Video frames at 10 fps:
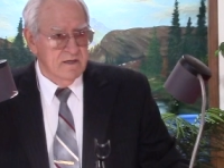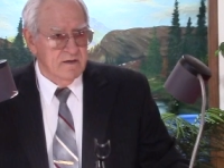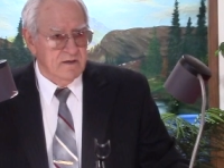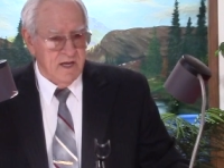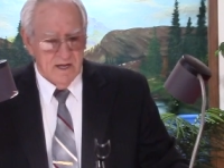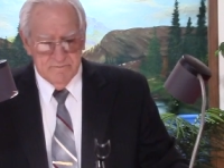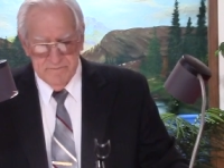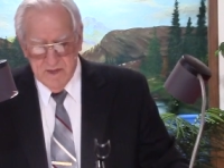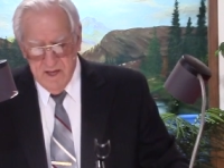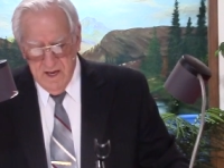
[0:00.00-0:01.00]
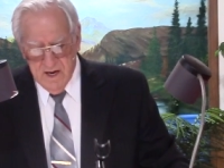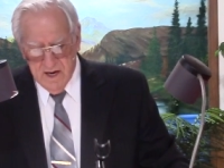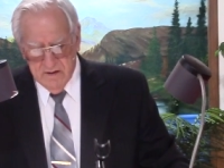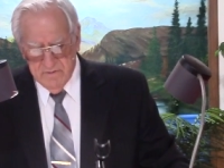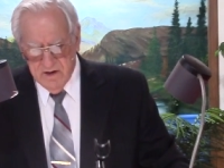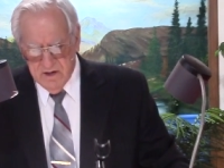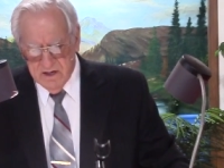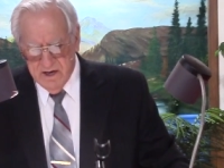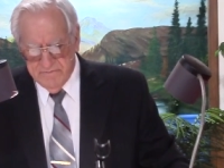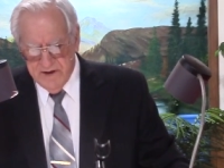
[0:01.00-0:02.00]
Okay? Um, we
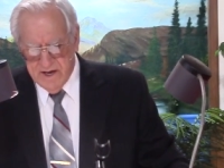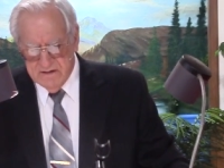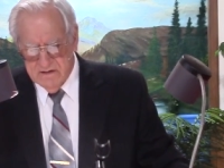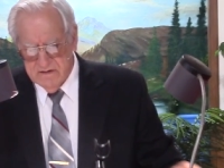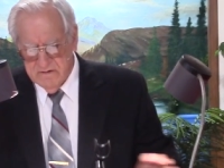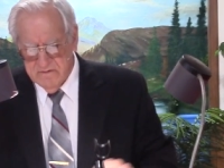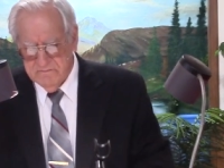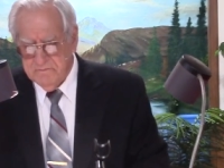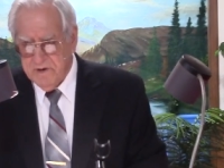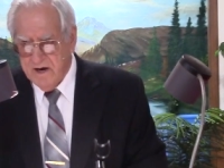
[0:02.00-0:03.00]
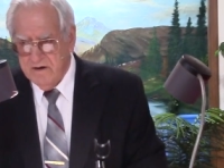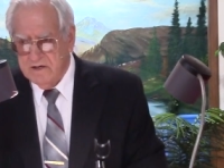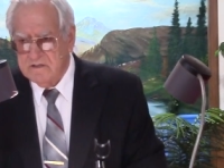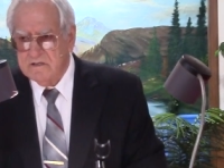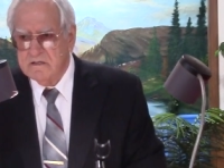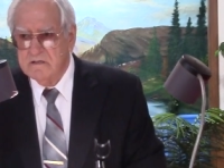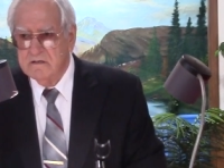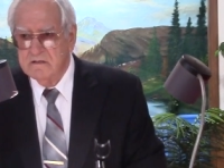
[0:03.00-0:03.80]
all have had parents,